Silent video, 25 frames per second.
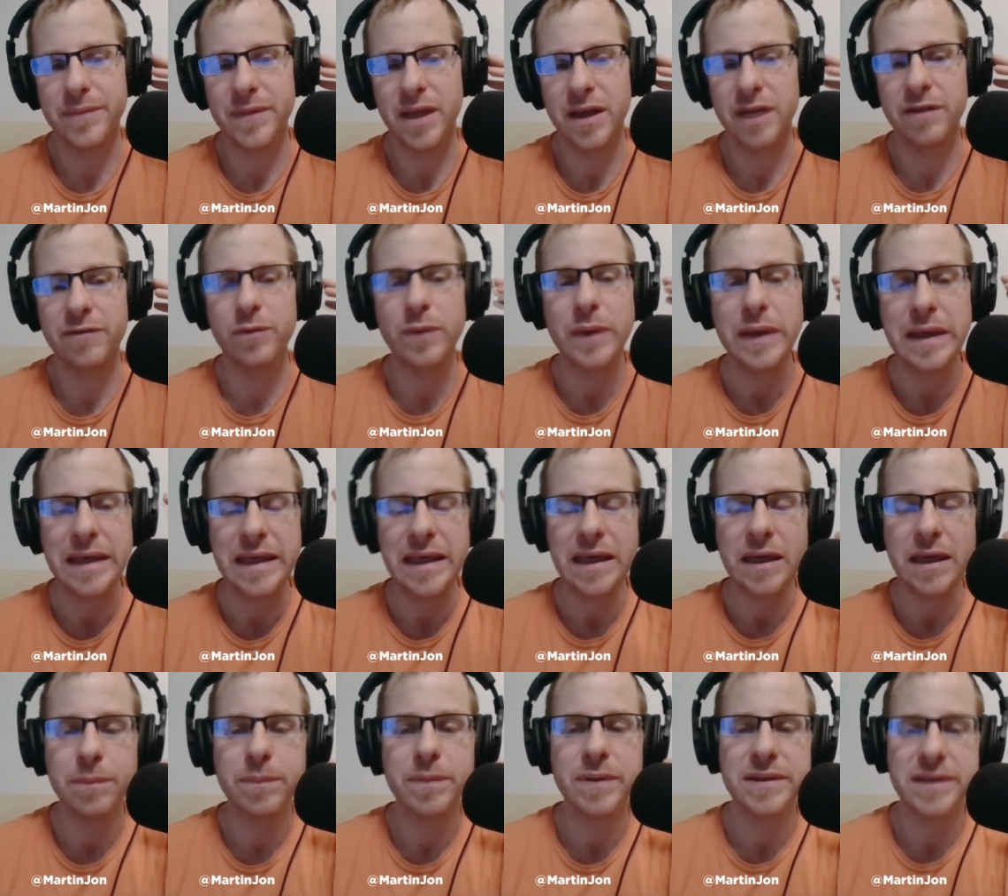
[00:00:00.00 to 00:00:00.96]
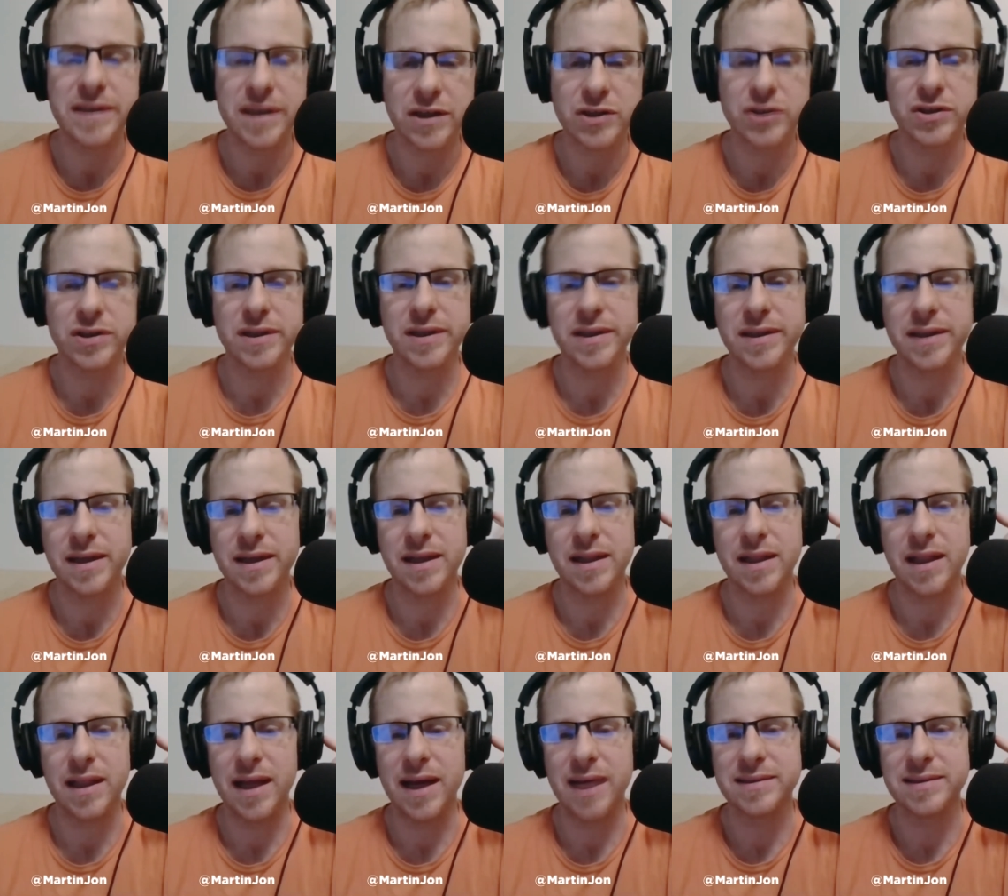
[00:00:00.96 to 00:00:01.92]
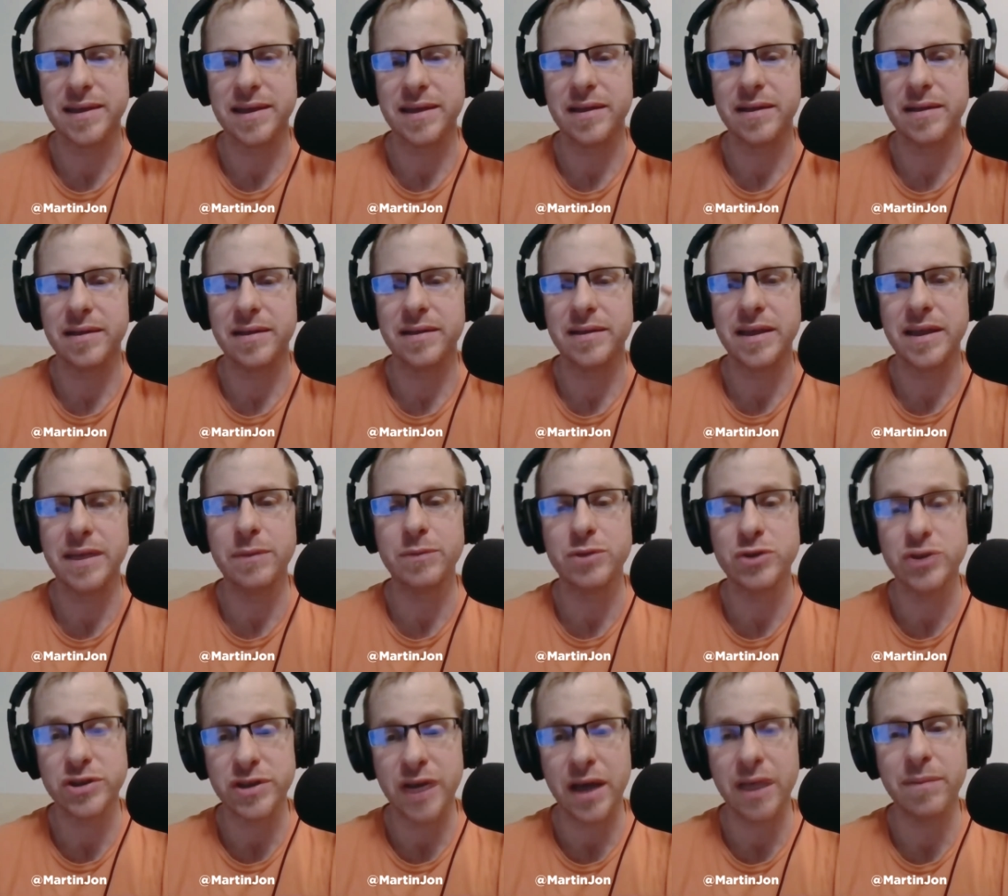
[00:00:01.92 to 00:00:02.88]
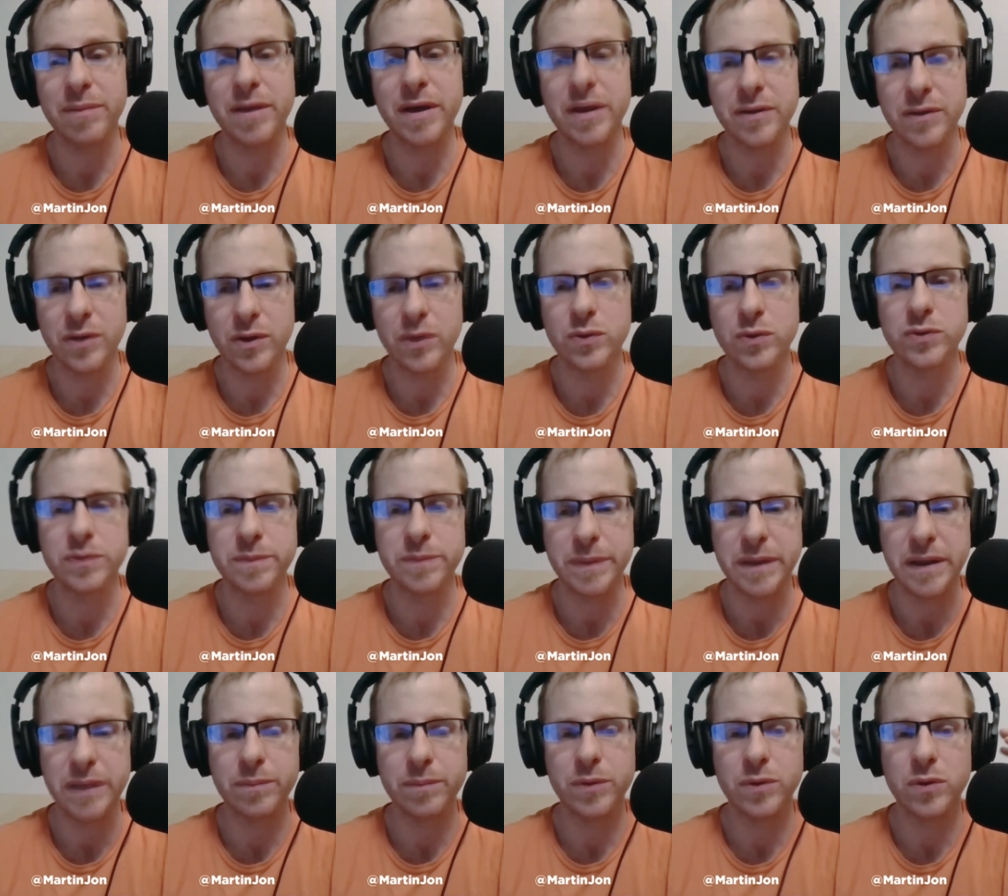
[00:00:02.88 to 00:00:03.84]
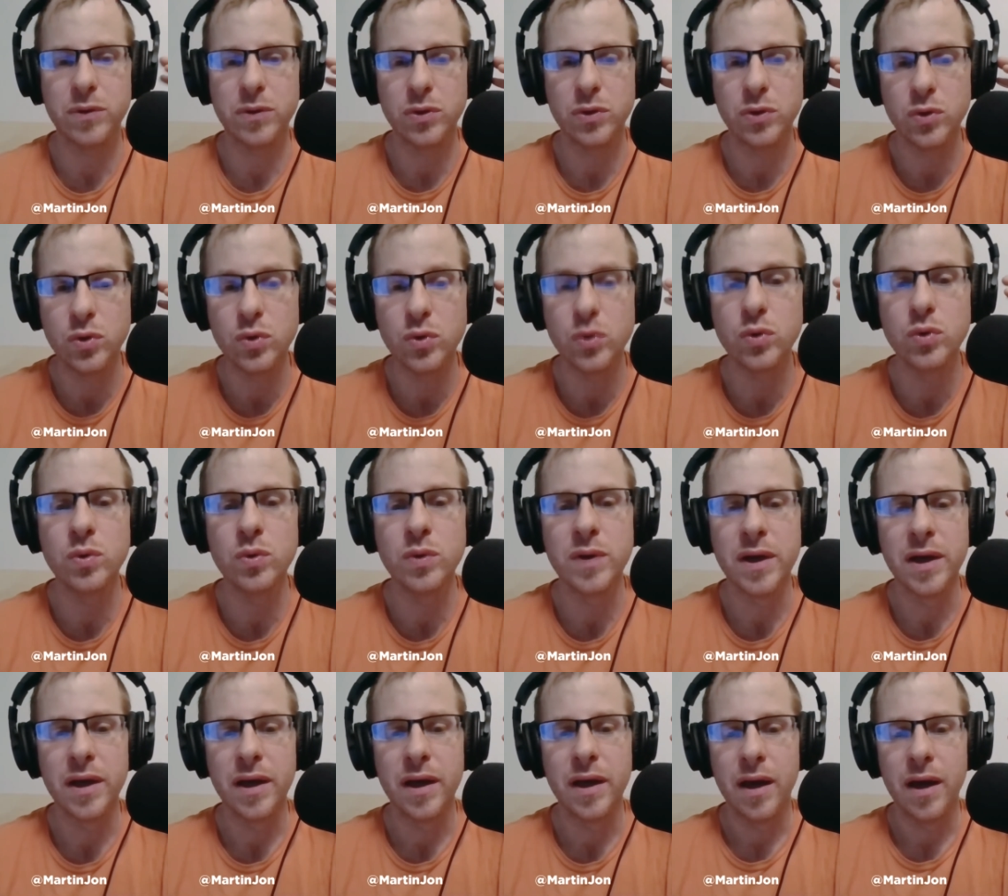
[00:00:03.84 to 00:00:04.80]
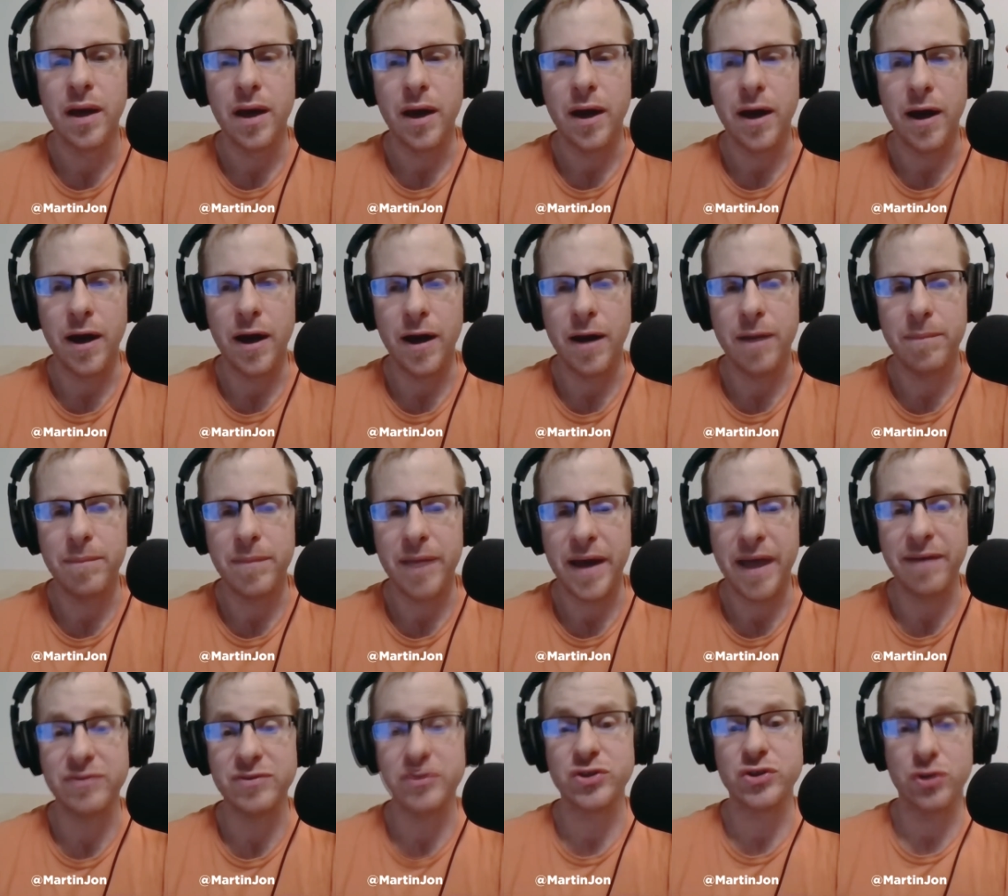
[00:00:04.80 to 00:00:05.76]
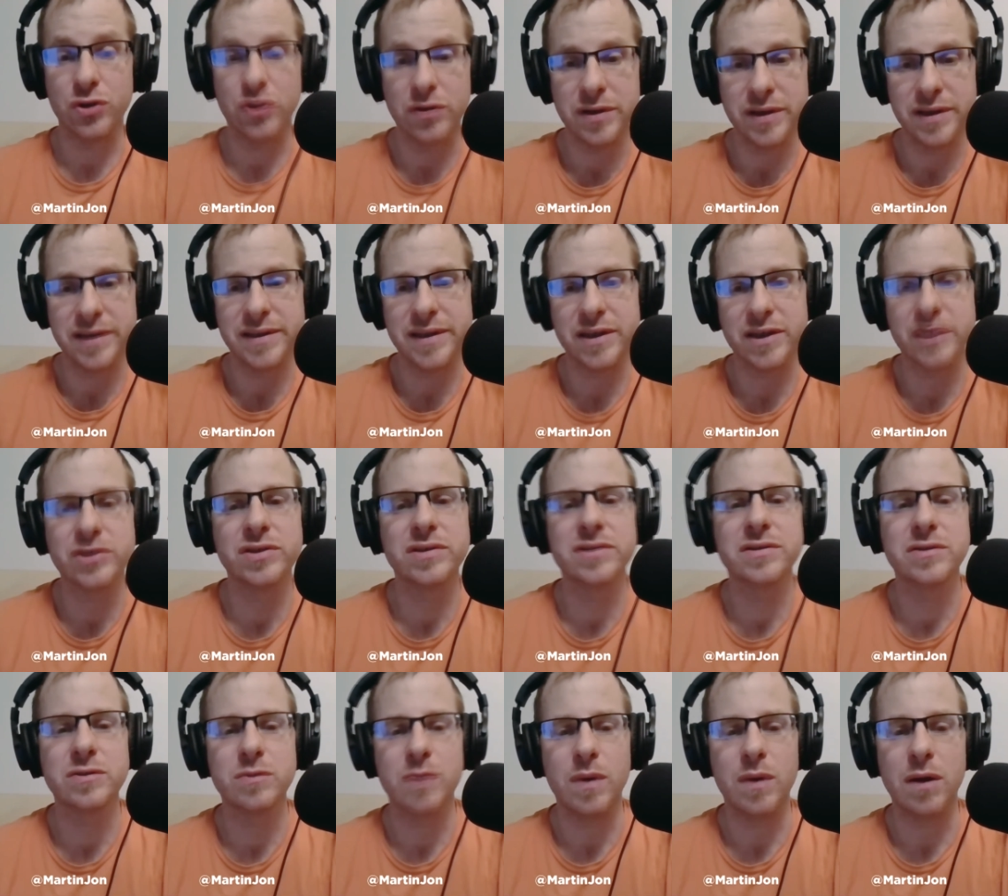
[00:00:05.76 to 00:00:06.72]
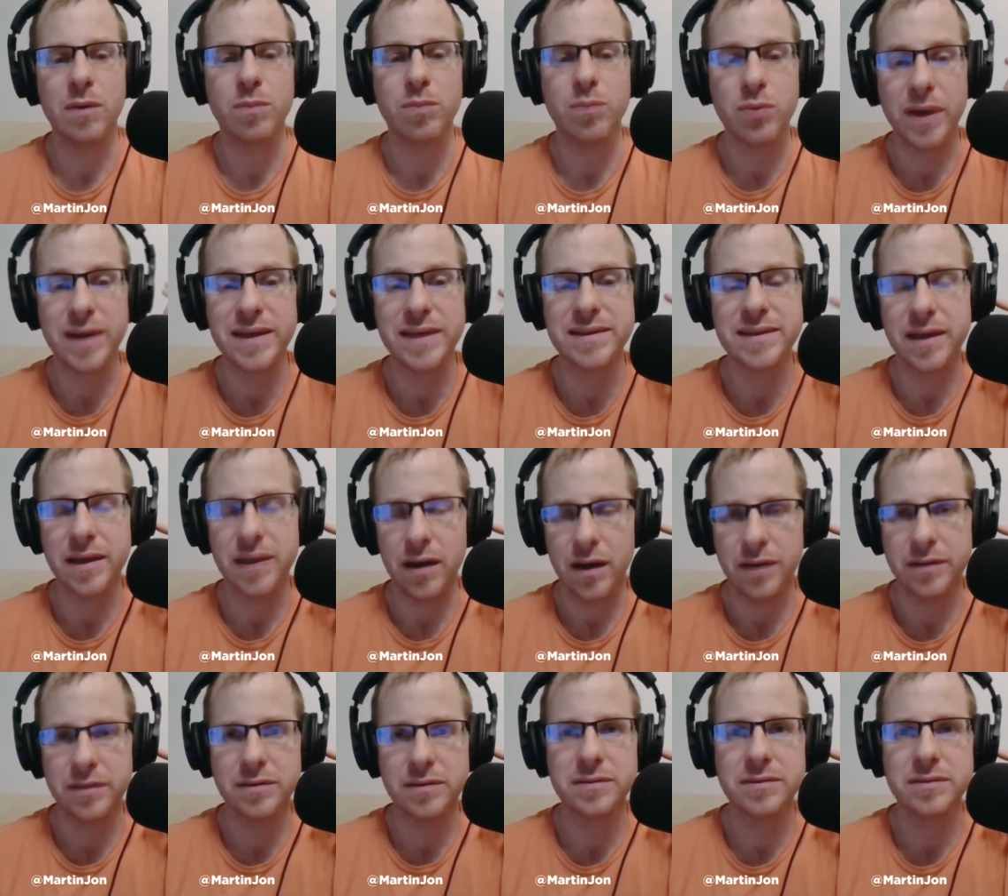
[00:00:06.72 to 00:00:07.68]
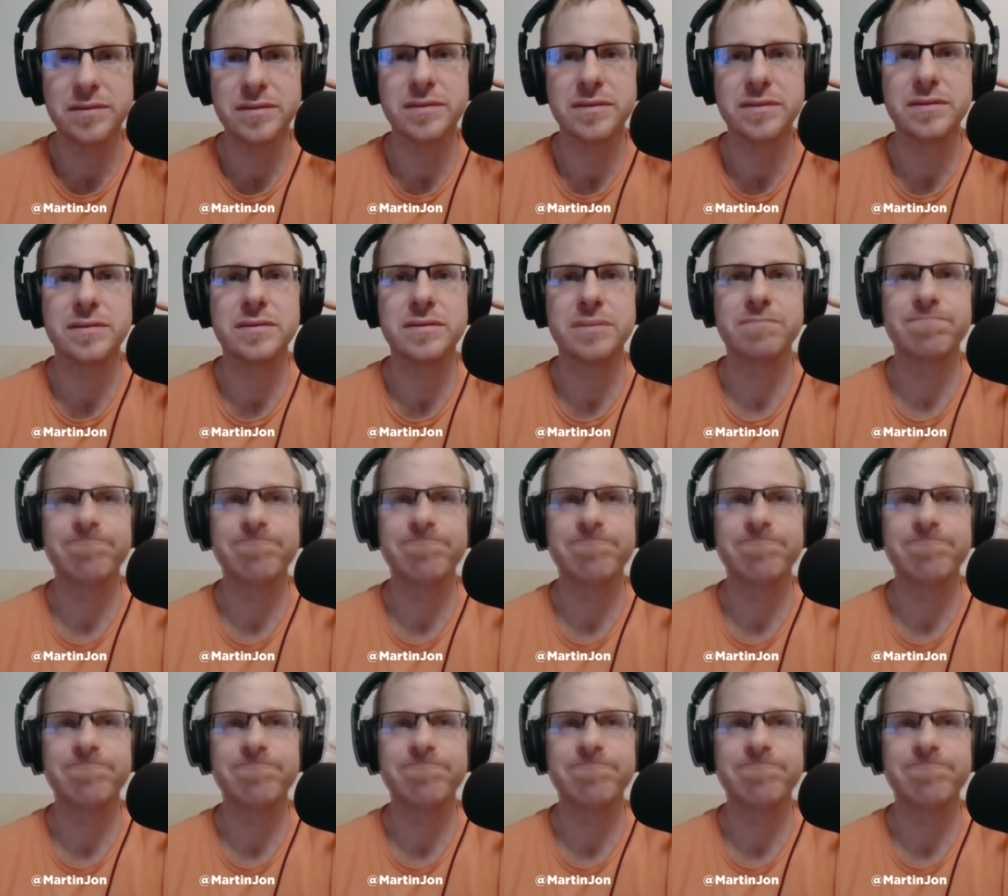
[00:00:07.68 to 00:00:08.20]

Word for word: And if we keep addiction in the closet and keep shaming those people who have certain addictions while praising others,